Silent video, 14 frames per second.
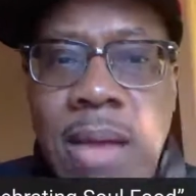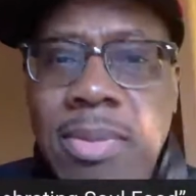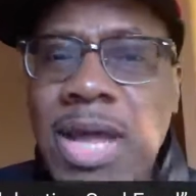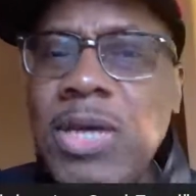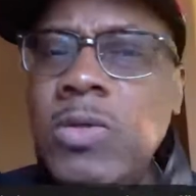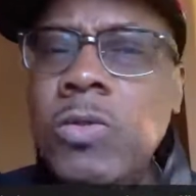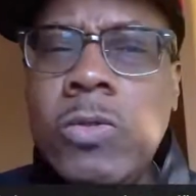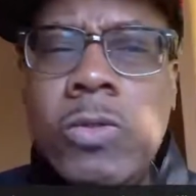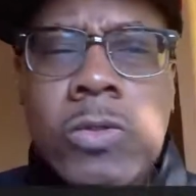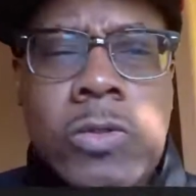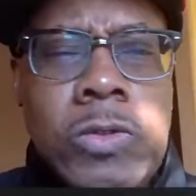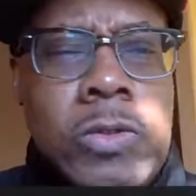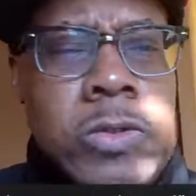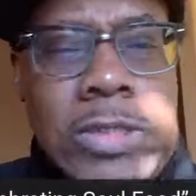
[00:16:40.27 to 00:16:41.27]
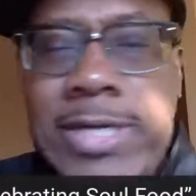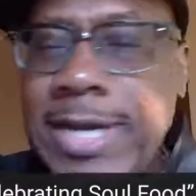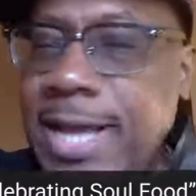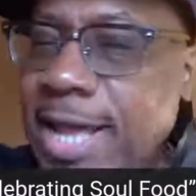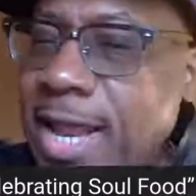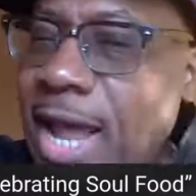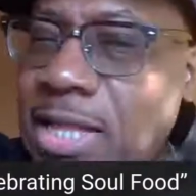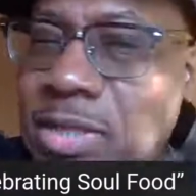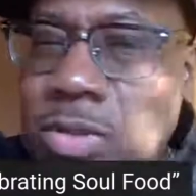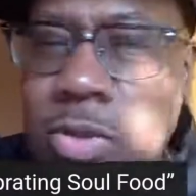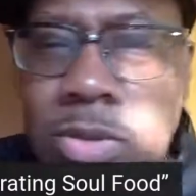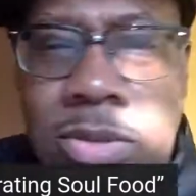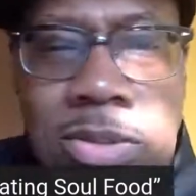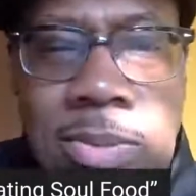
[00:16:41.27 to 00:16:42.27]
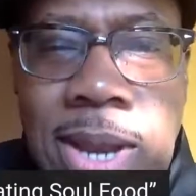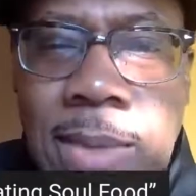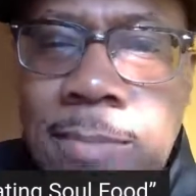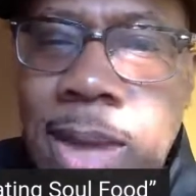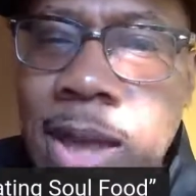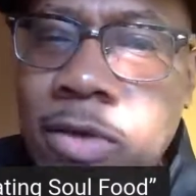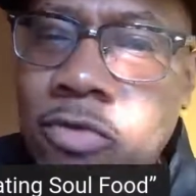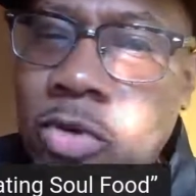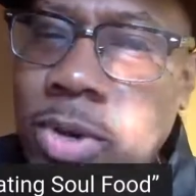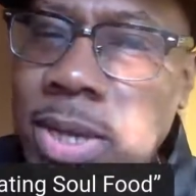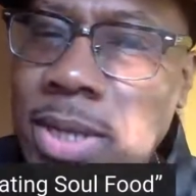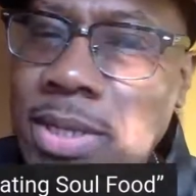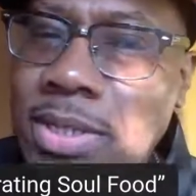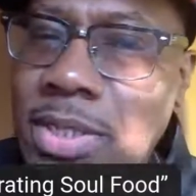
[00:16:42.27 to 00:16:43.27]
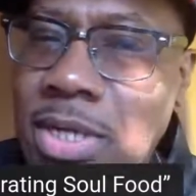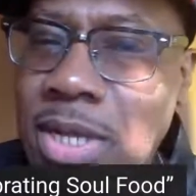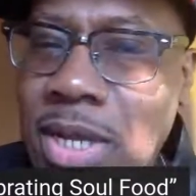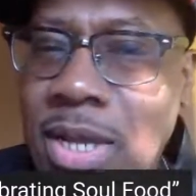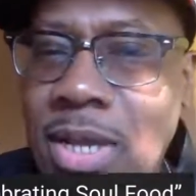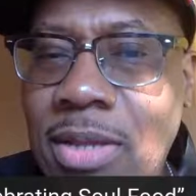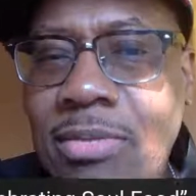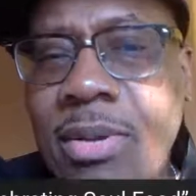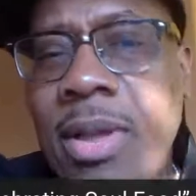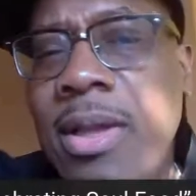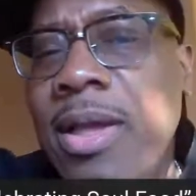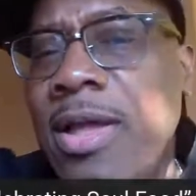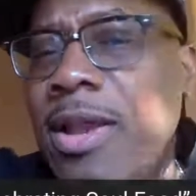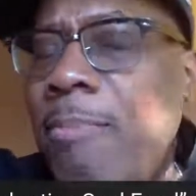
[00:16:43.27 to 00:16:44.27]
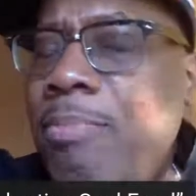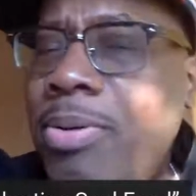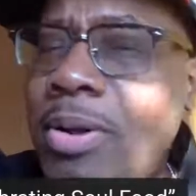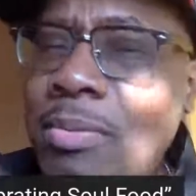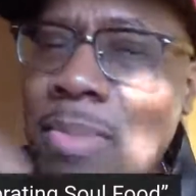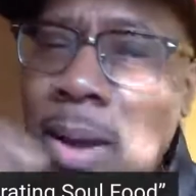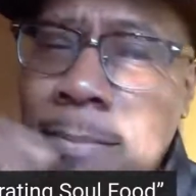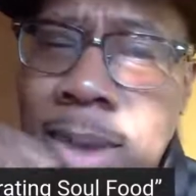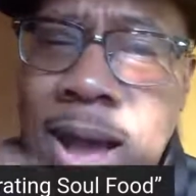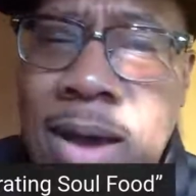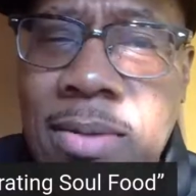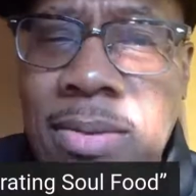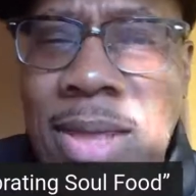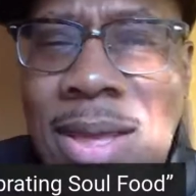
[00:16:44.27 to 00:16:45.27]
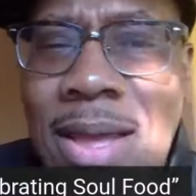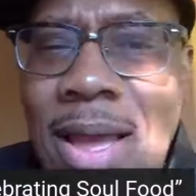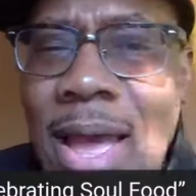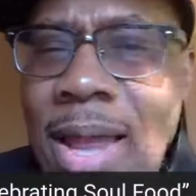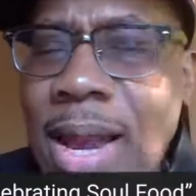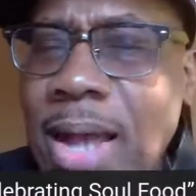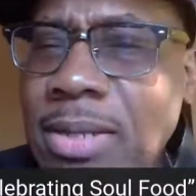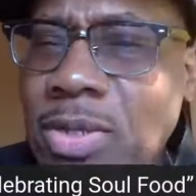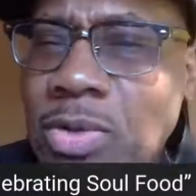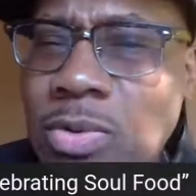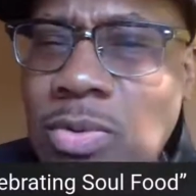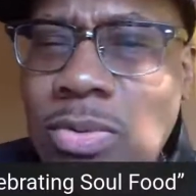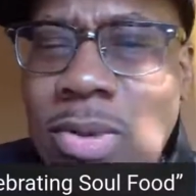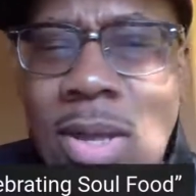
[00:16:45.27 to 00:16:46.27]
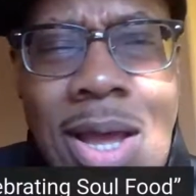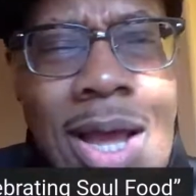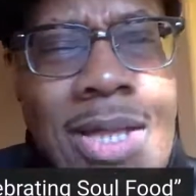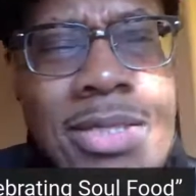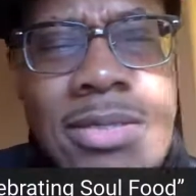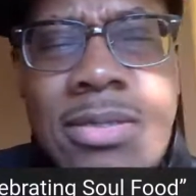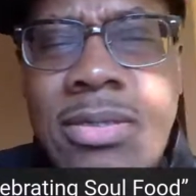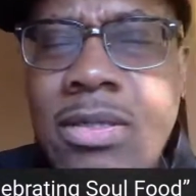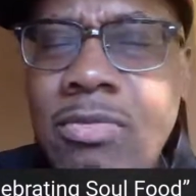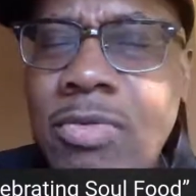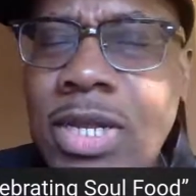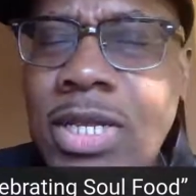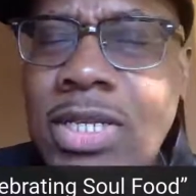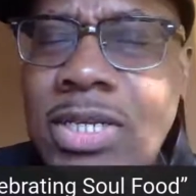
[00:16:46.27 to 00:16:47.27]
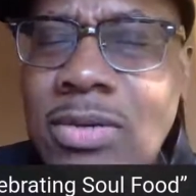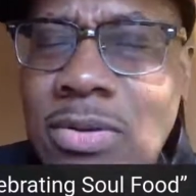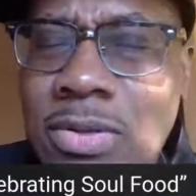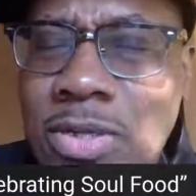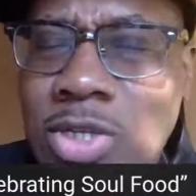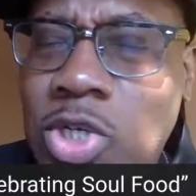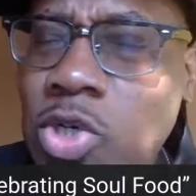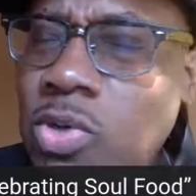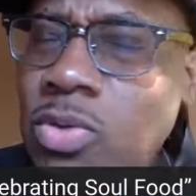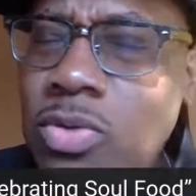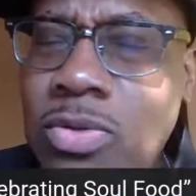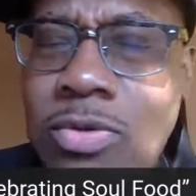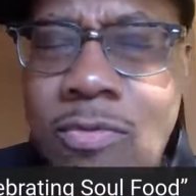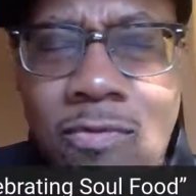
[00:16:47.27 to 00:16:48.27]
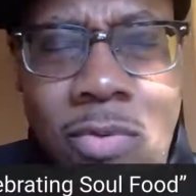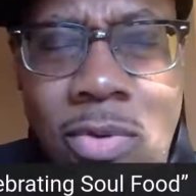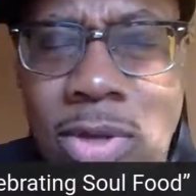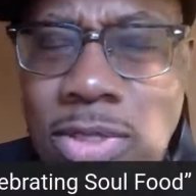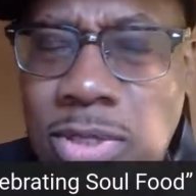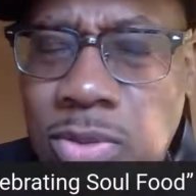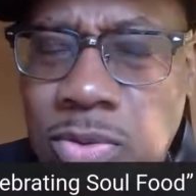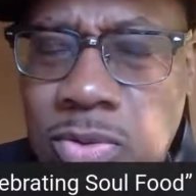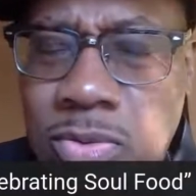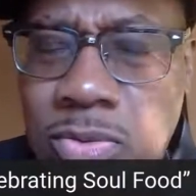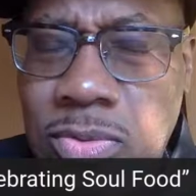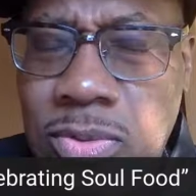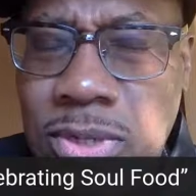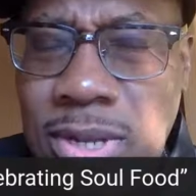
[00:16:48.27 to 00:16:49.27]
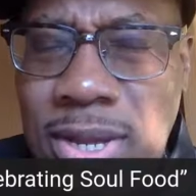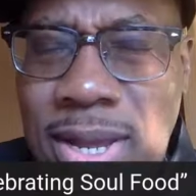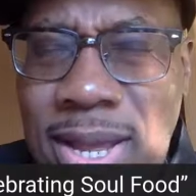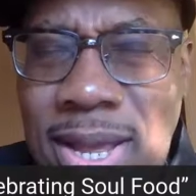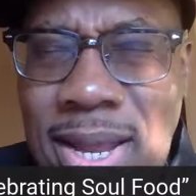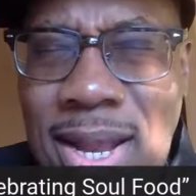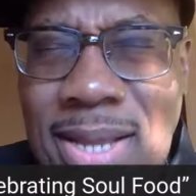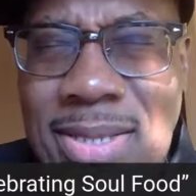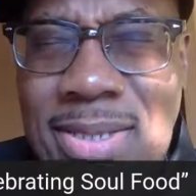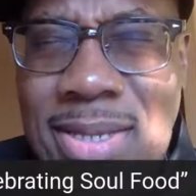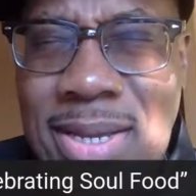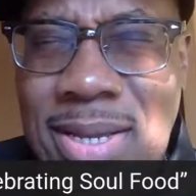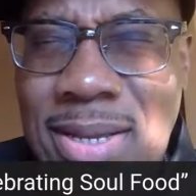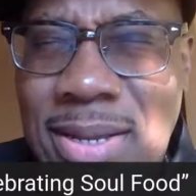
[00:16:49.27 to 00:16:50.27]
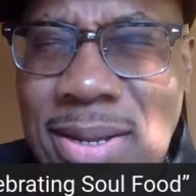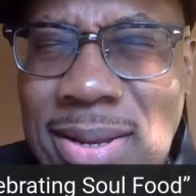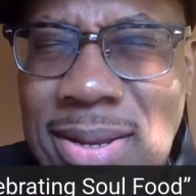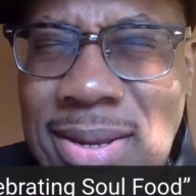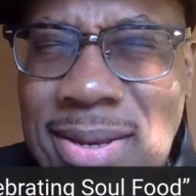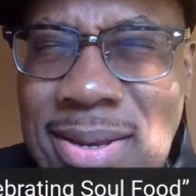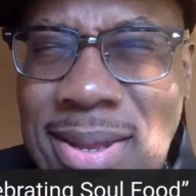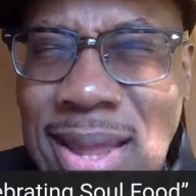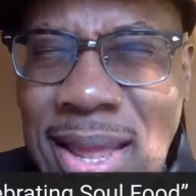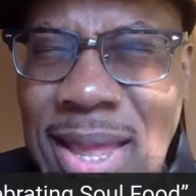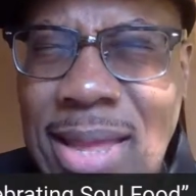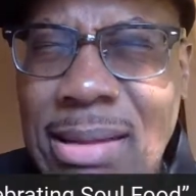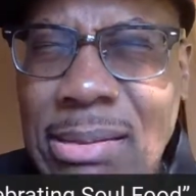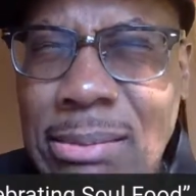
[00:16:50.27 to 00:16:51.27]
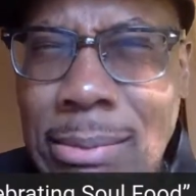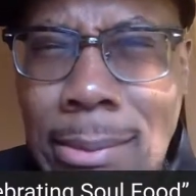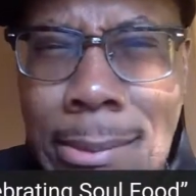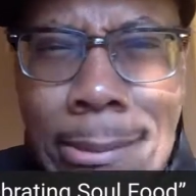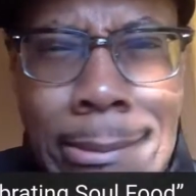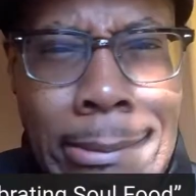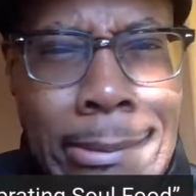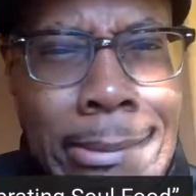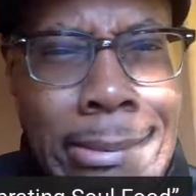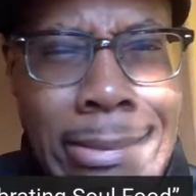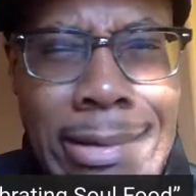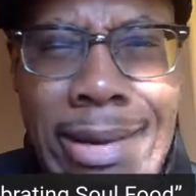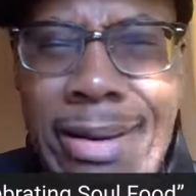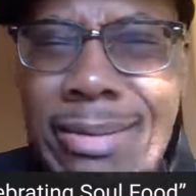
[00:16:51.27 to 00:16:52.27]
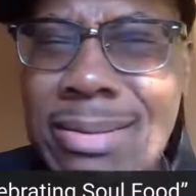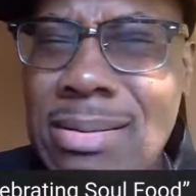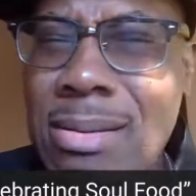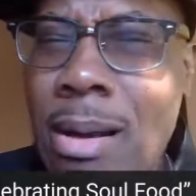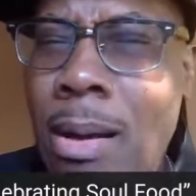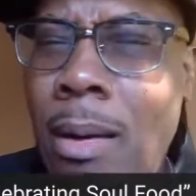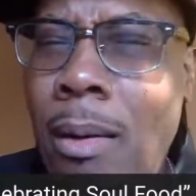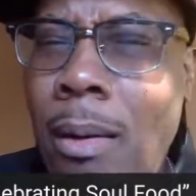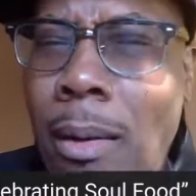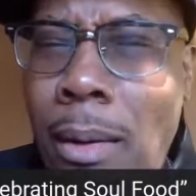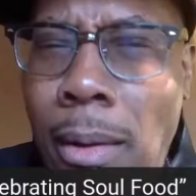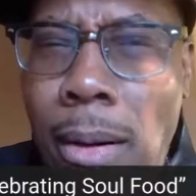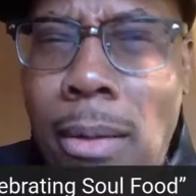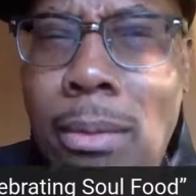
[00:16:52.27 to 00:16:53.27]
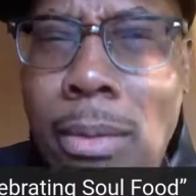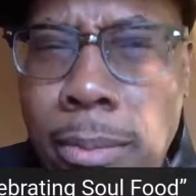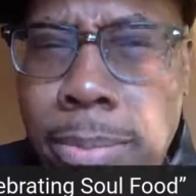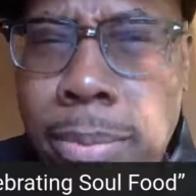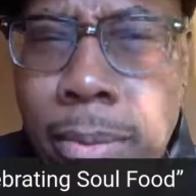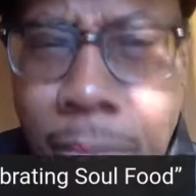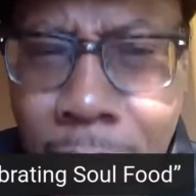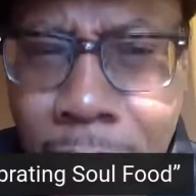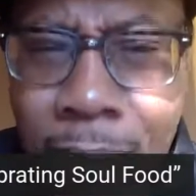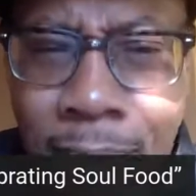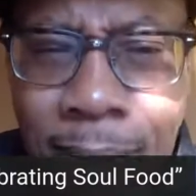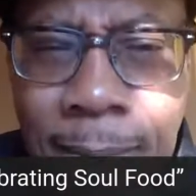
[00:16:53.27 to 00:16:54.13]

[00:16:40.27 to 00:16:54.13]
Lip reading: I'm like, ooh. And I took some of that macaroni and cheese and I put it in my mouth, and I took 3 chews or 4 chews, and I said, damn, this is horrible.